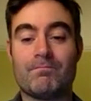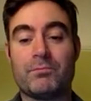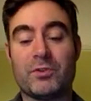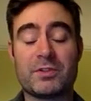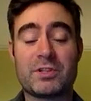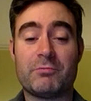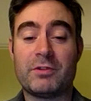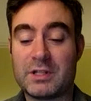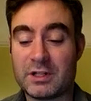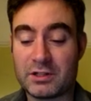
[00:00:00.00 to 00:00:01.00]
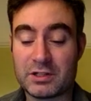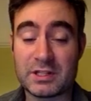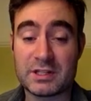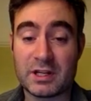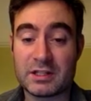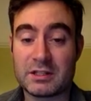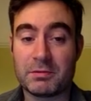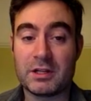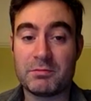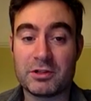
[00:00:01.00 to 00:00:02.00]
But for some reason I just decided to
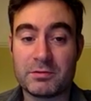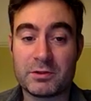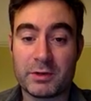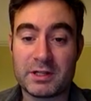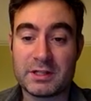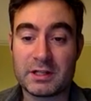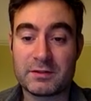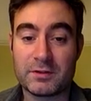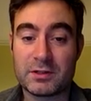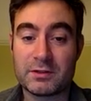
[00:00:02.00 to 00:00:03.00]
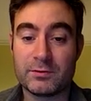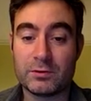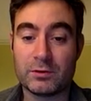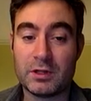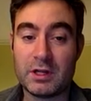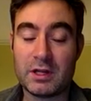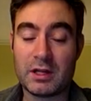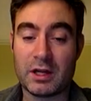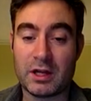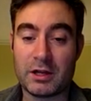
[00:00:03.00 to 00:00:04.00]
play bishop to a6 first of all,
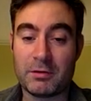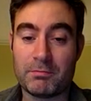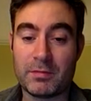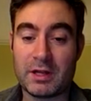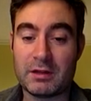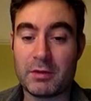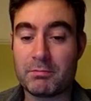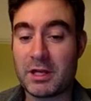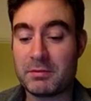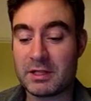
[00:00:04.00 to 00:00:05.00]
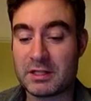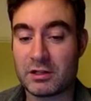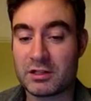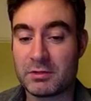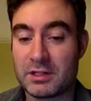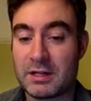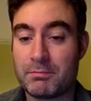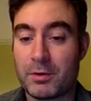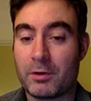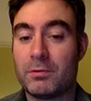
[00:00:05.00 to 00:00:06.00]
and maybe this lost me a
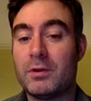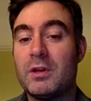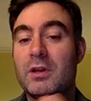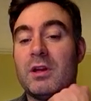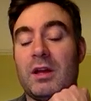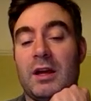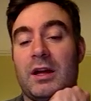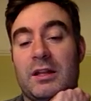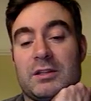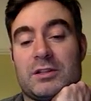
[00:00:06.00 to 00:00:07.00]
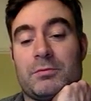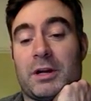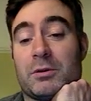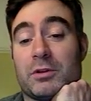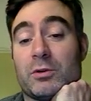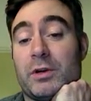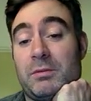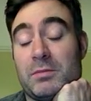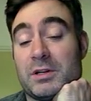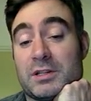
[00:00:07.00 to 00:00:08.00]
tempo, and I took back with the
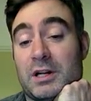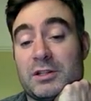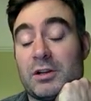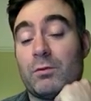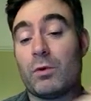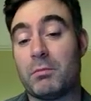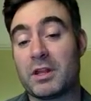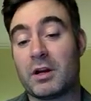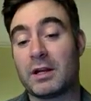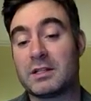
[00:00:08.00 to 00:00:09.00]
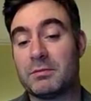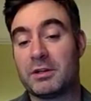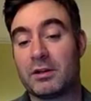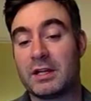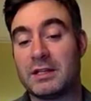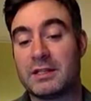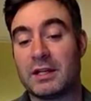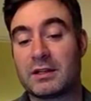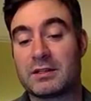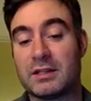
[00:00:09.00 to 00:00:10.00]
queen because I don't want my knight to be on
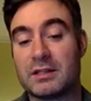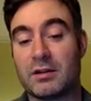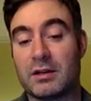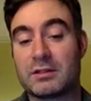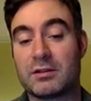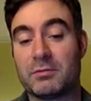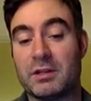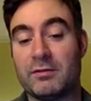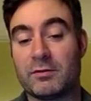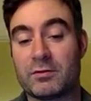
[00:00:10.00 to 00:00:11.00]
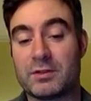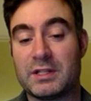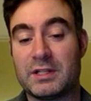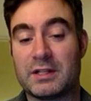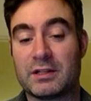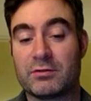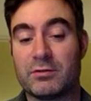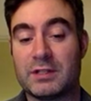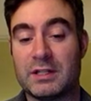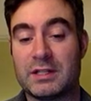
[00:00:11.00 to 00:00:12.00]
a6. This knight's got to be either on c6 or
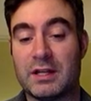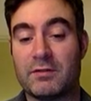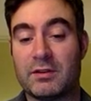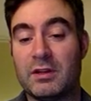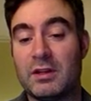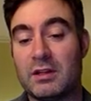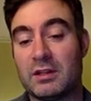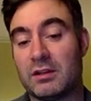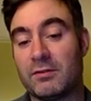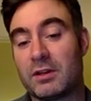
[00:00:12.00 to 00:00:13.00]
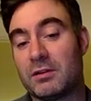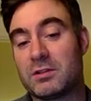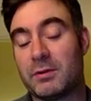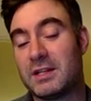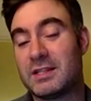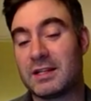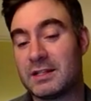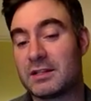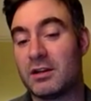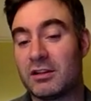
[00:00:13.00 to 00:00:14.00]
on d7, and if it goes to a6
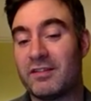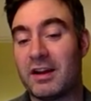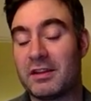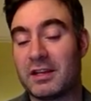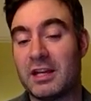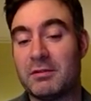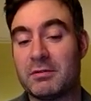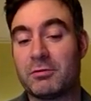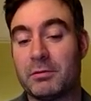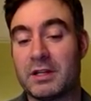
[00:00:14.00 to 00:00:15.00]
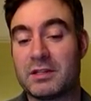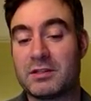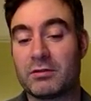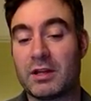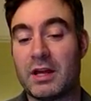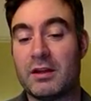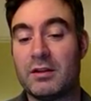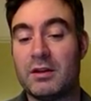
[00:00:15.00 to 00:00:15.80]
it's kind of out of the game. It'll probably get stuck there.